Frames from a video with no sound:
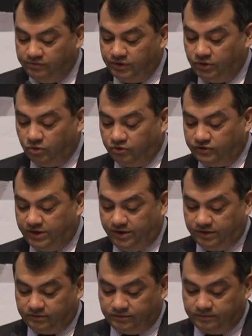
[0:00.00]
in those
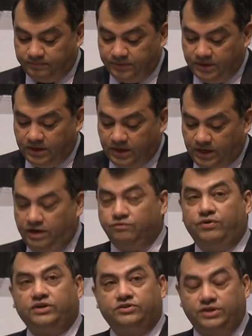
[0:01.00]
areas,
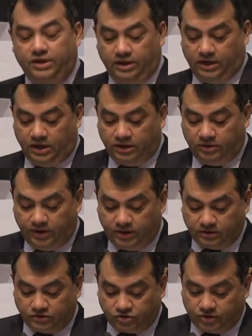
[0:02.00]
investing in
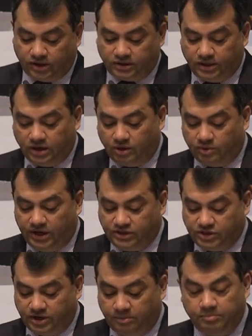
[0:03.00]
reconstructing our
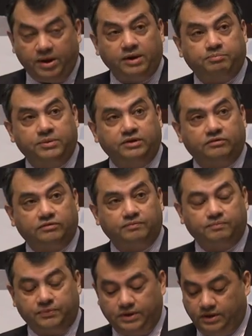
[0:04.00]
aging embankments,
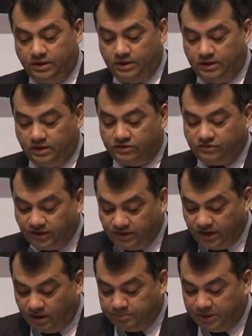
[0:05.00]
setting
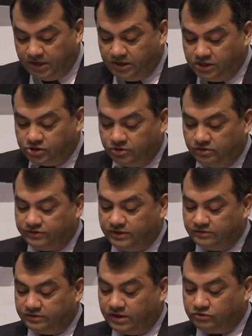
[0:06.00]
up an additional
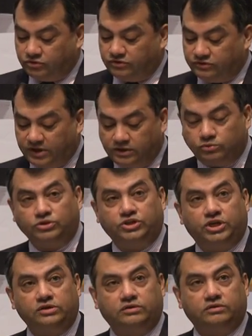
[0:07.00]
6,000 cyclone
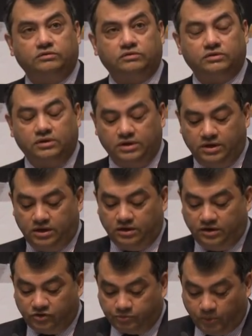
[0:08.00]
shelters,
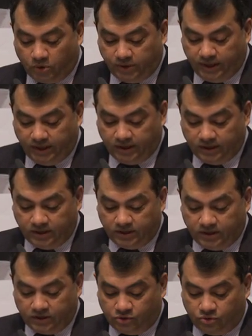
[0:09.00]
responding
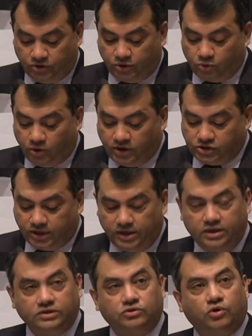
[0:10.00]
to the growing
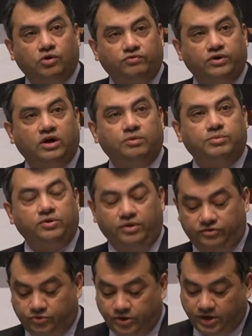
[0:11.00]
challenge of urban
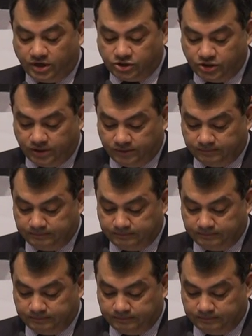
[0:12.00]
risk reduction.